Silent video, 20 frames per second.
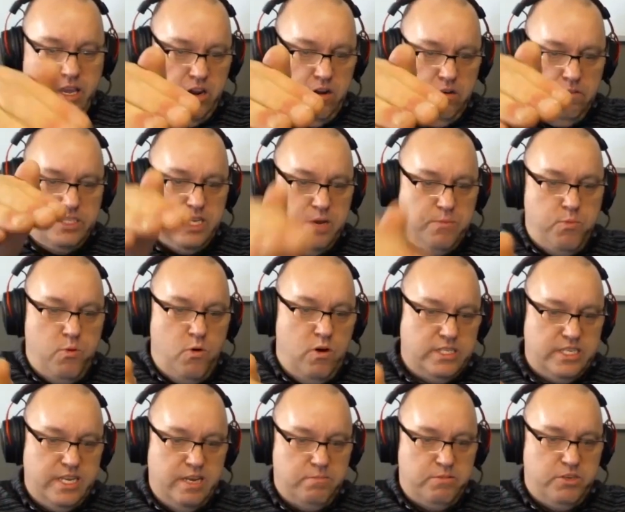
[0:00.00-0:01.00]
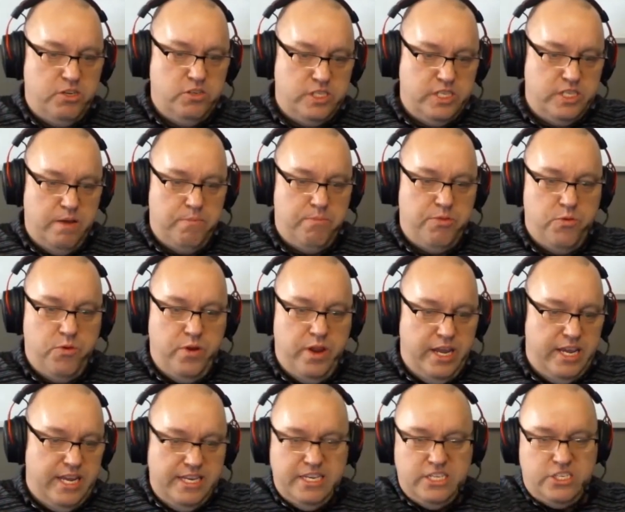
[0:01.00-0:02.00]
you know, step one, step two, step
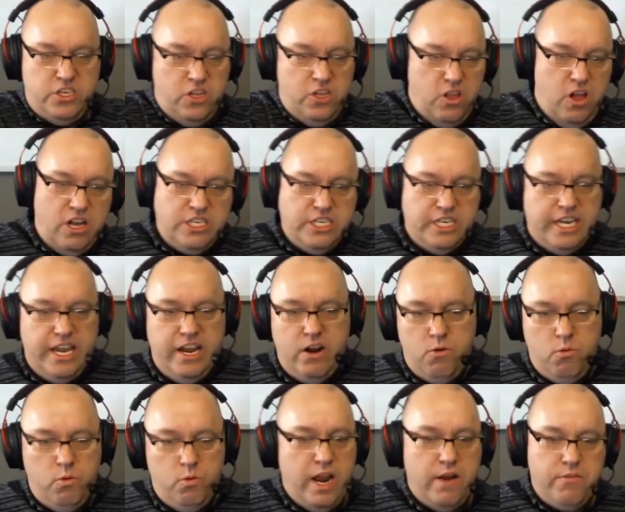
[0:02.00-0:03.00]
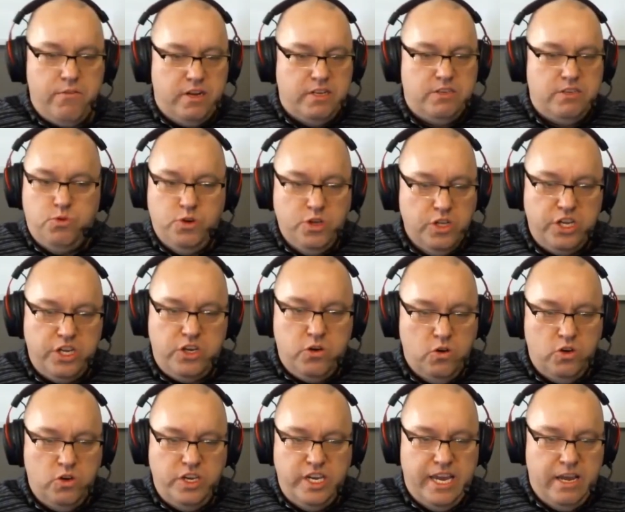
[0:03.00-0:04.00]
three, conditional logic here, whatever is really
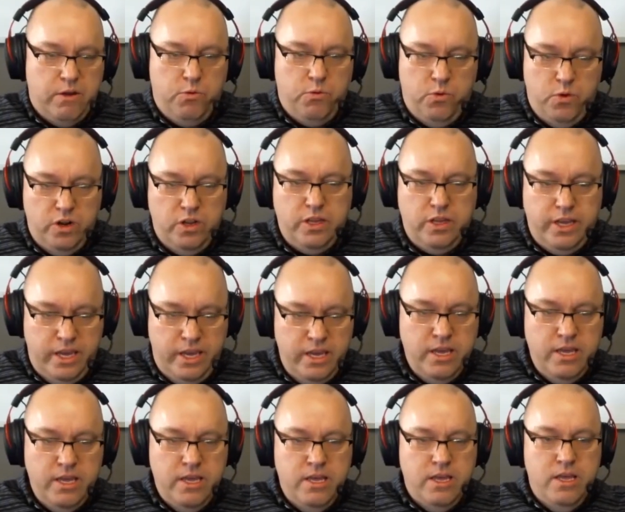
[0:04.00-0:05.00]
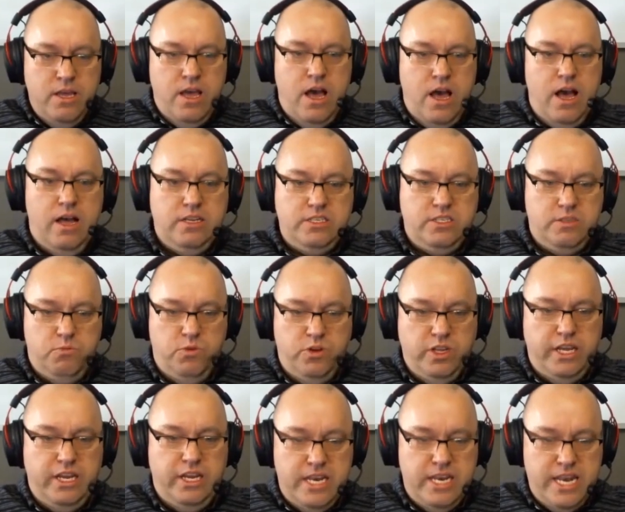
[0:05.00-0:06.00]
cool. You can get really, uh, some
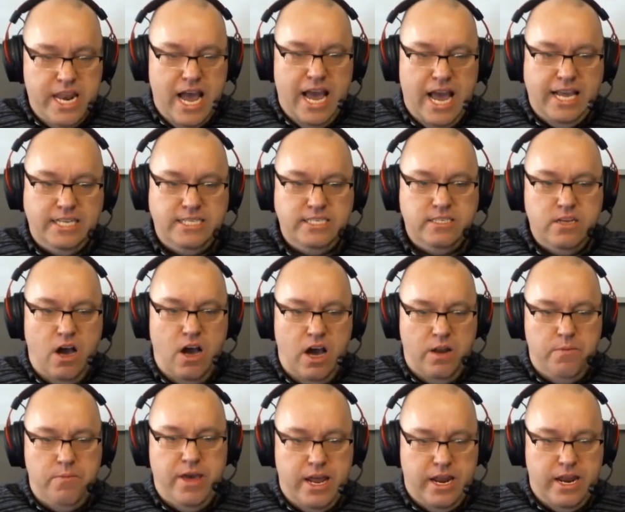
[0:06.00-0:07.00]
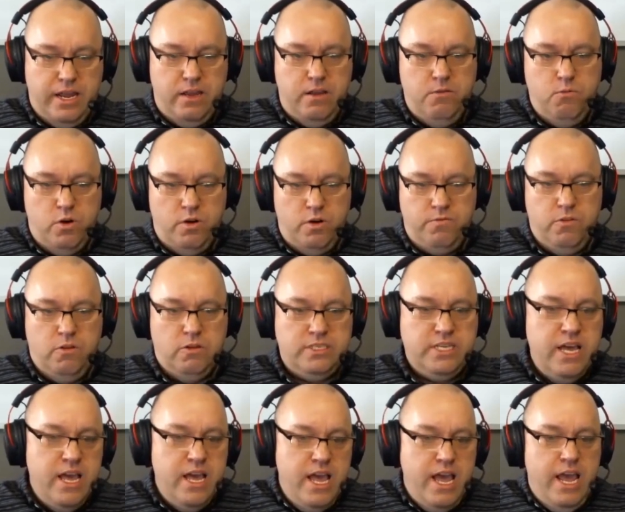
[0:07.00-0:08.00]
really nice automatic workflows.
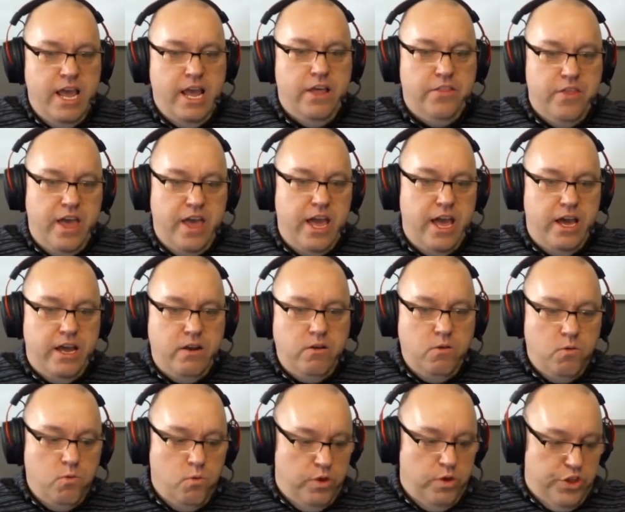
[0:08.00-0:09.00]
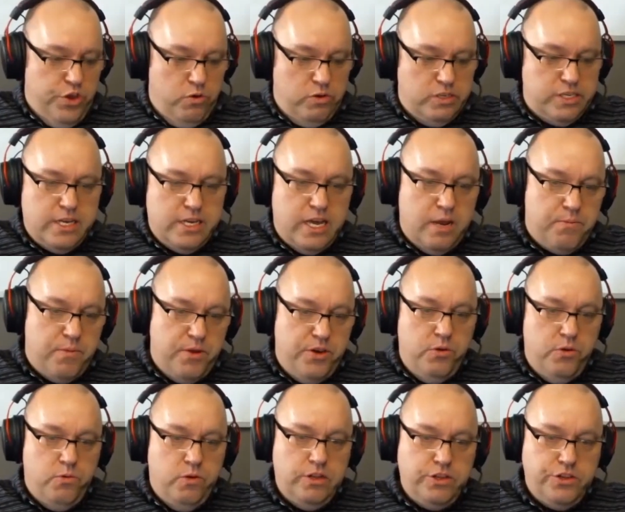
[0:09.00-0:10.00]
And then when you sign up a
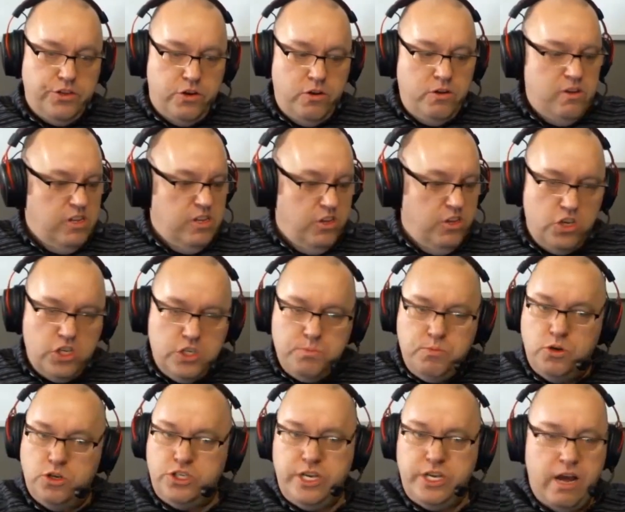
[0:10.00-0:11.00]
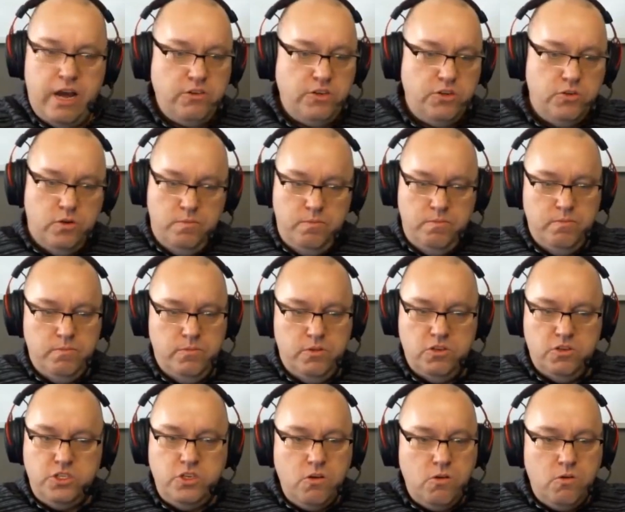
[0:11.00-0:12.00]
new realtor, just push it out to them.
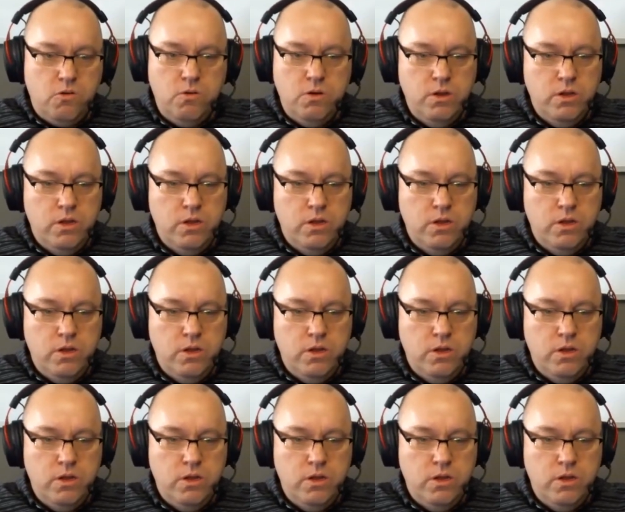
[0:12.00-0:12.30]
There's no,